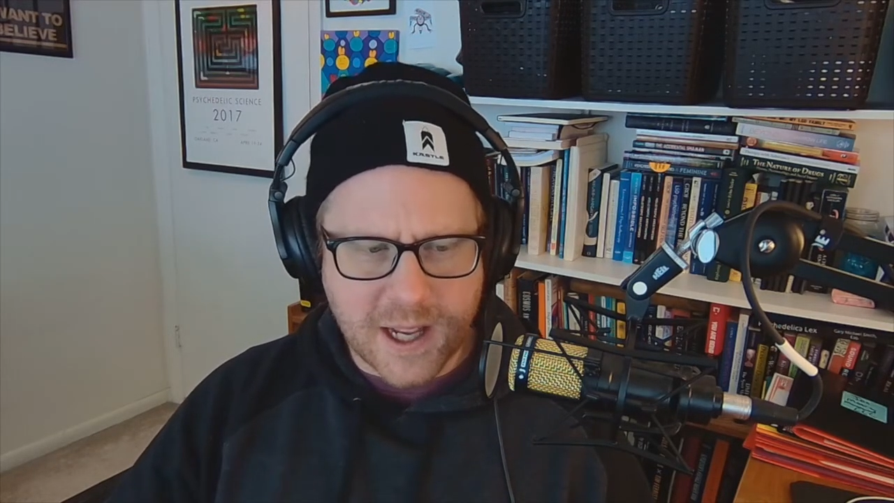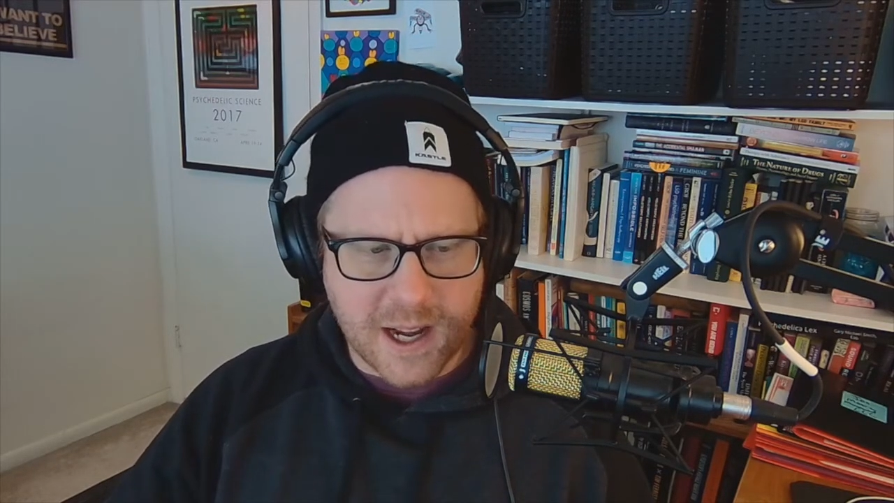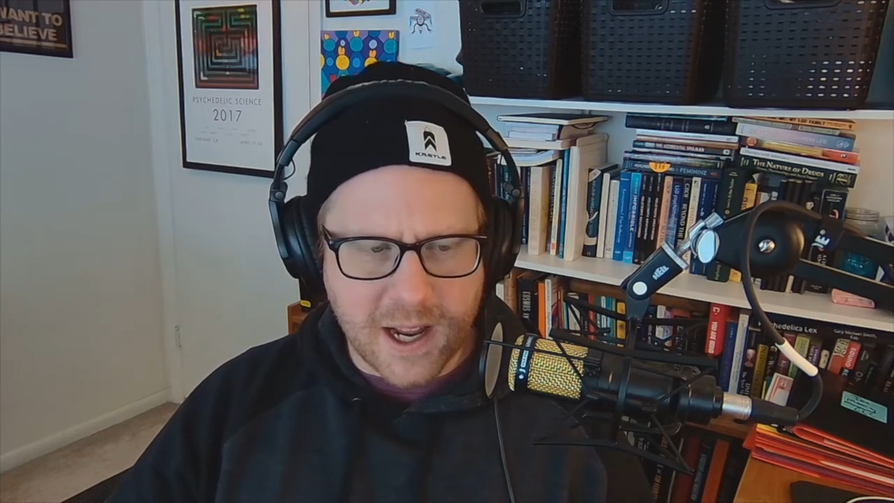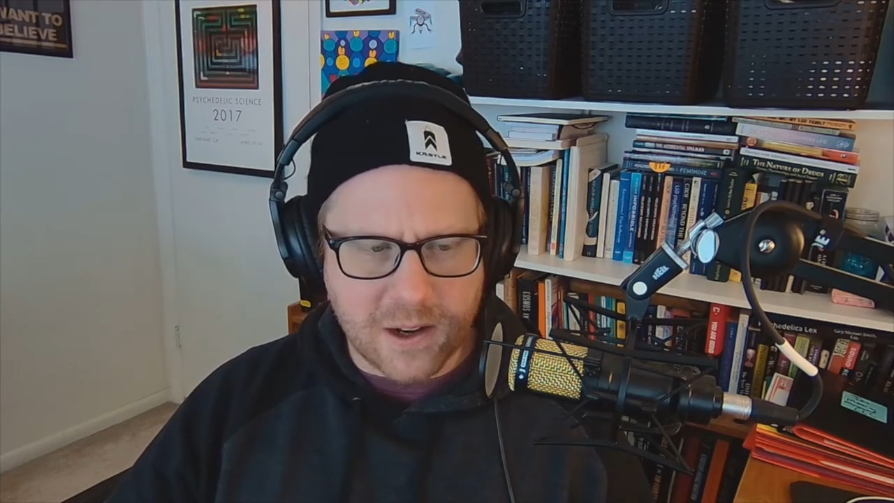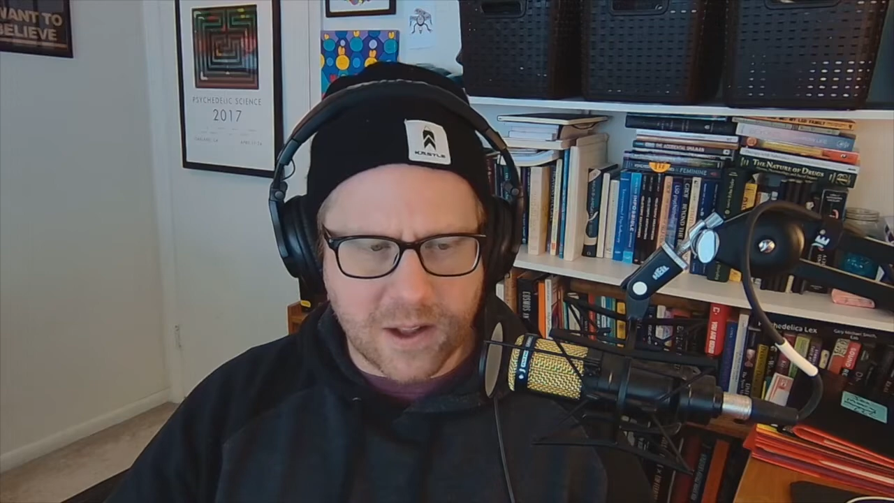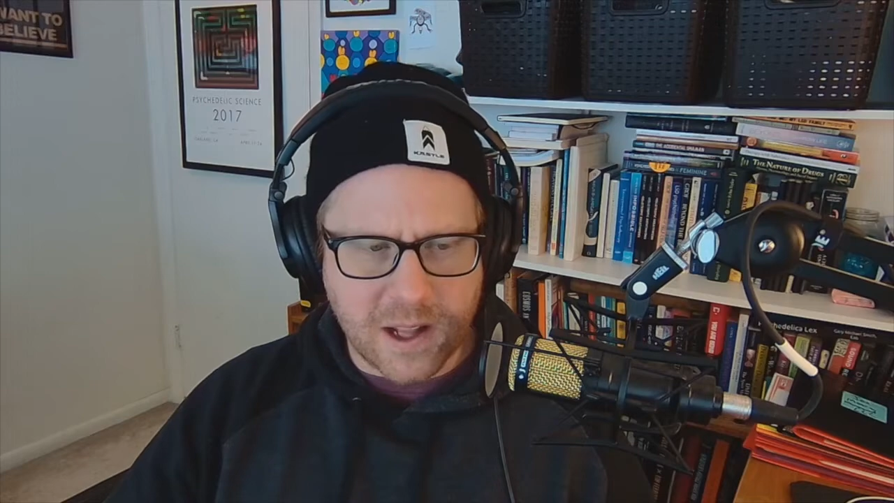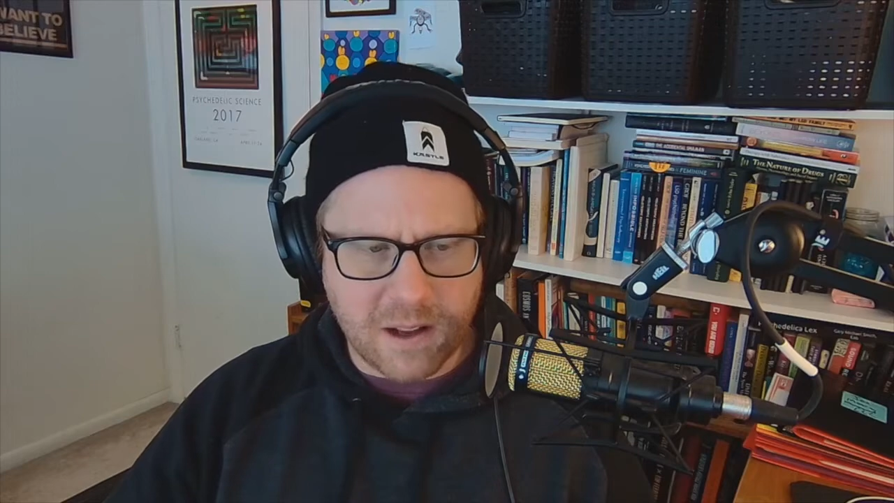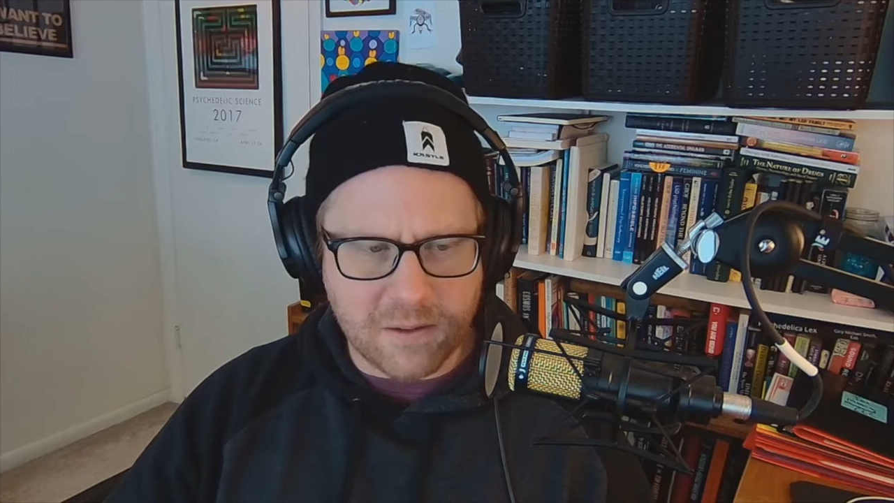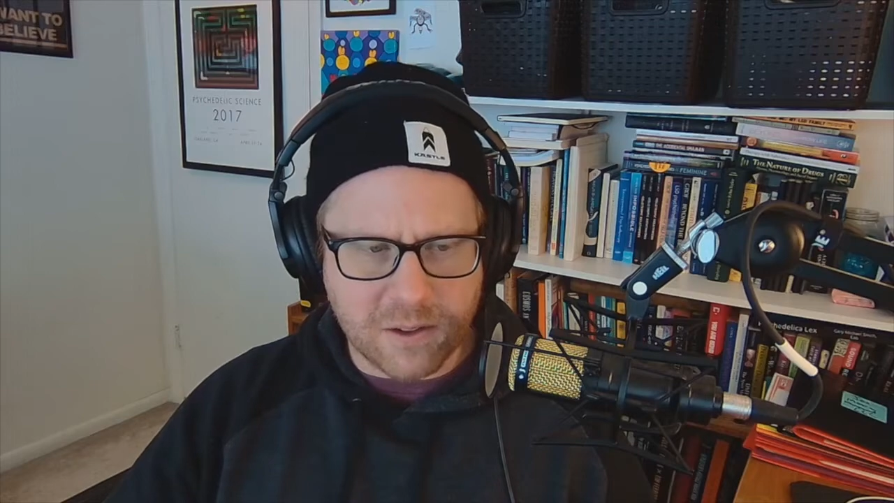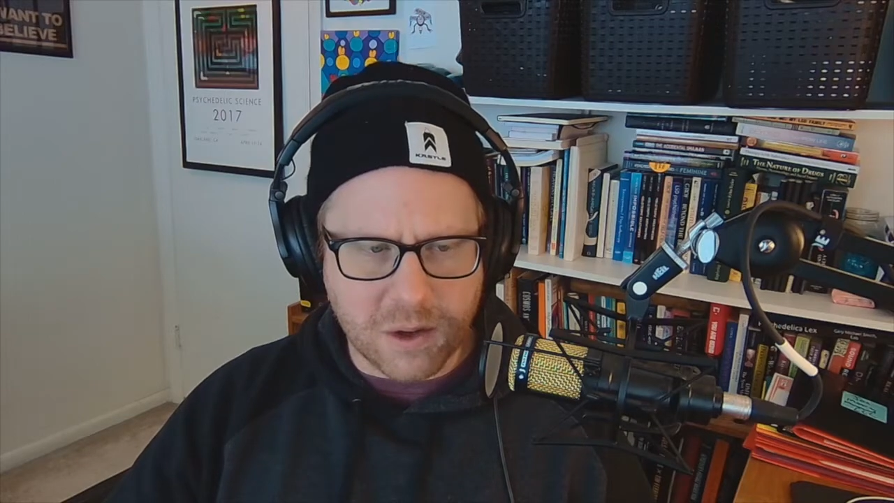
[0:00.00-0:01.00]
can't handle that
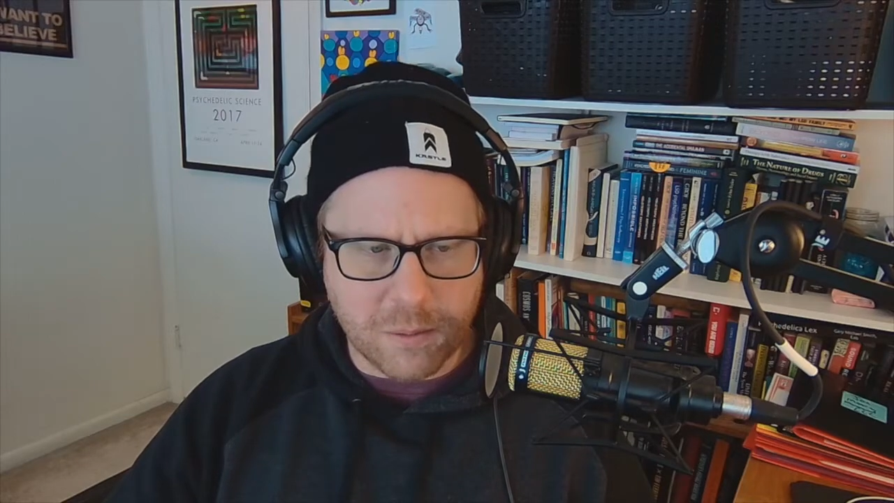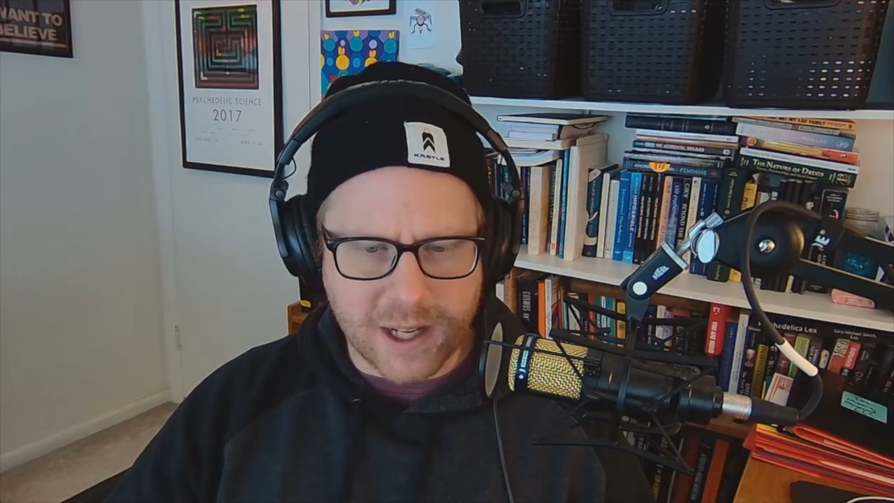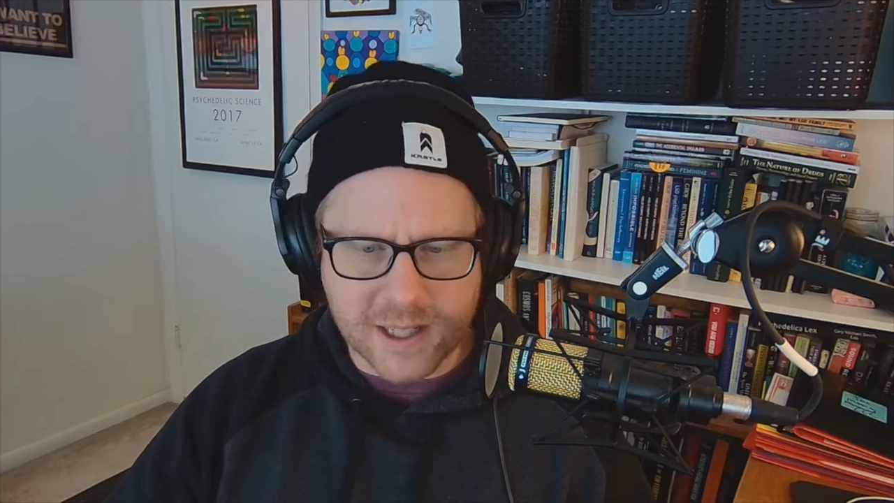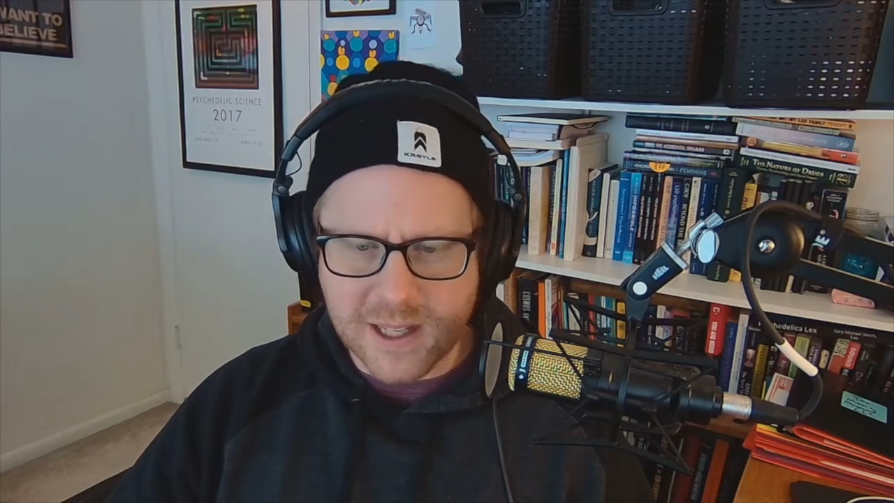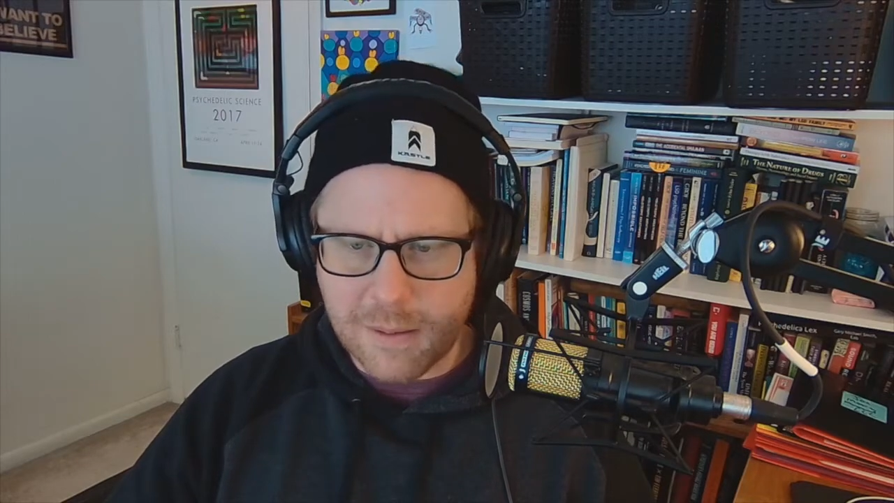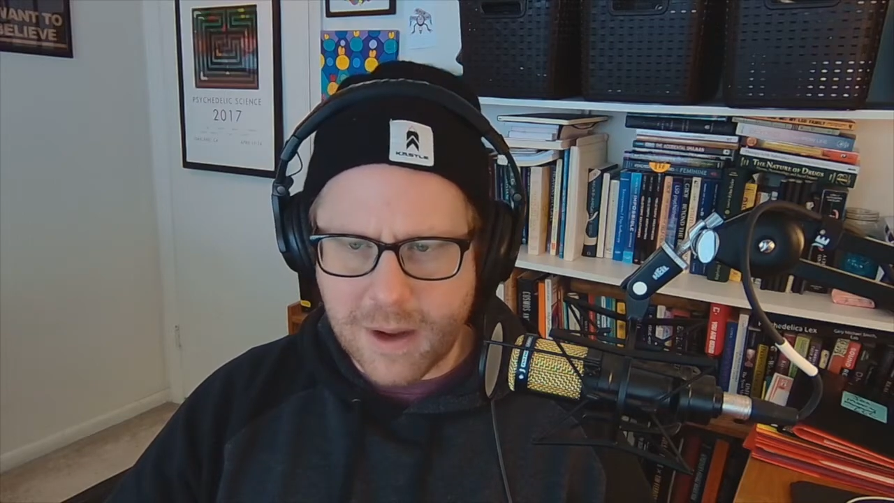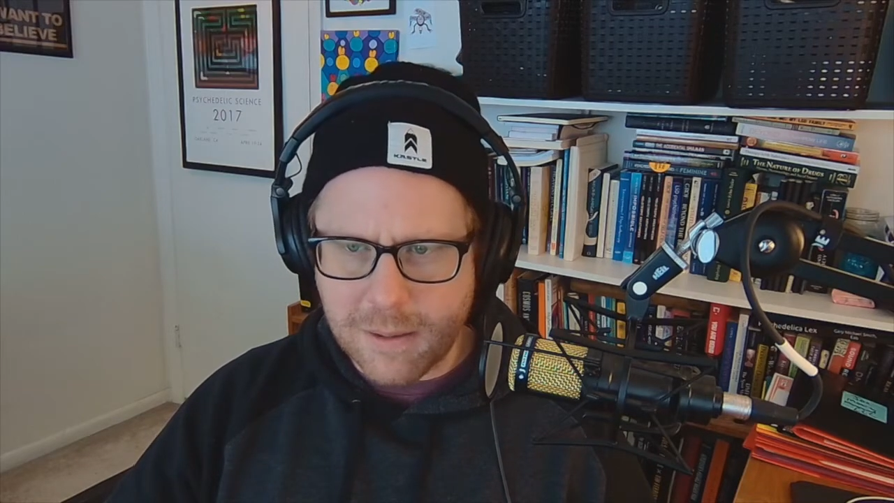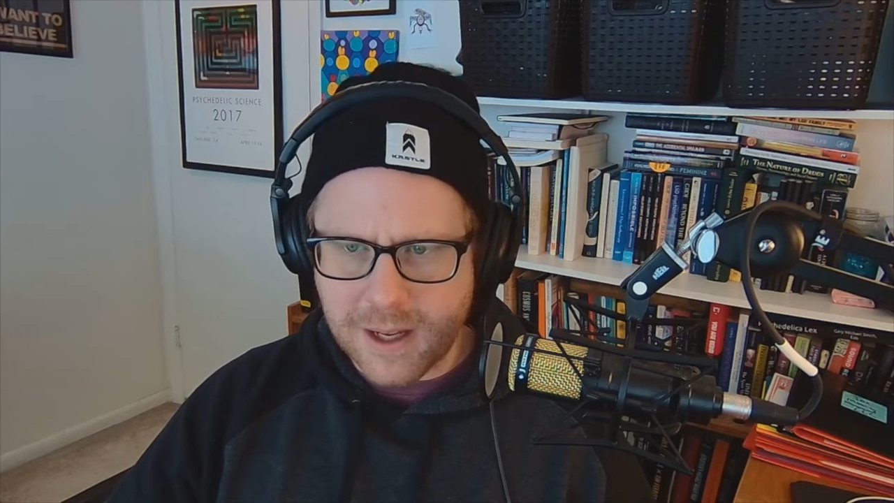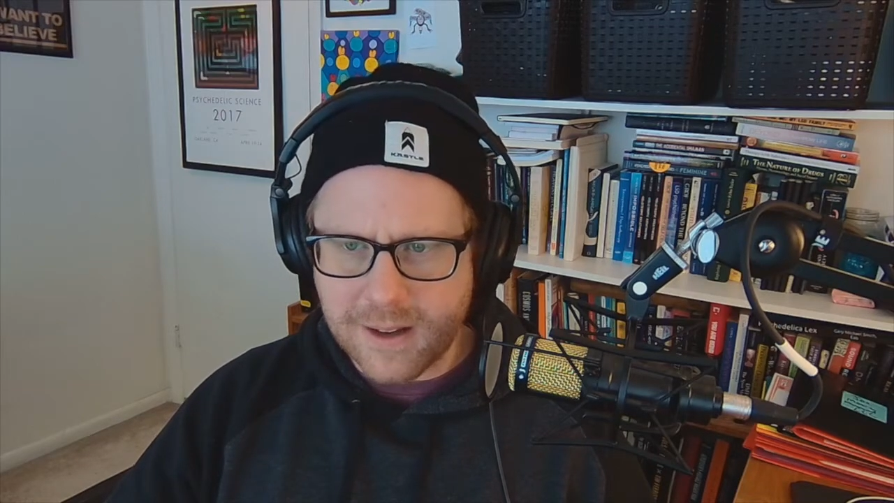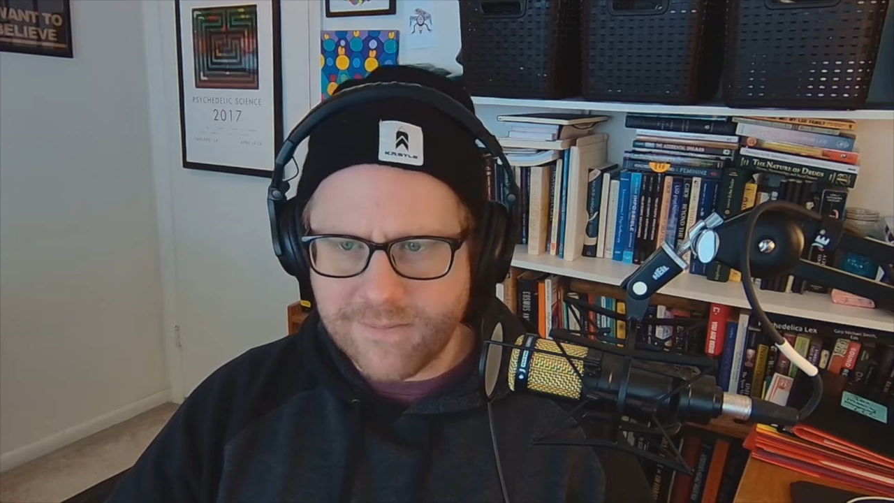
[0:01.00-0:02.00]
level of complexity
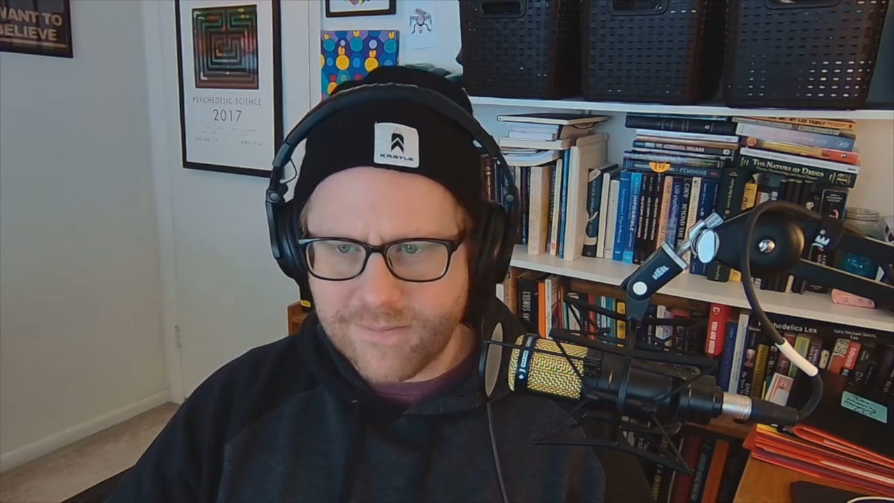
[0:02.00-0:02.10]
maybe.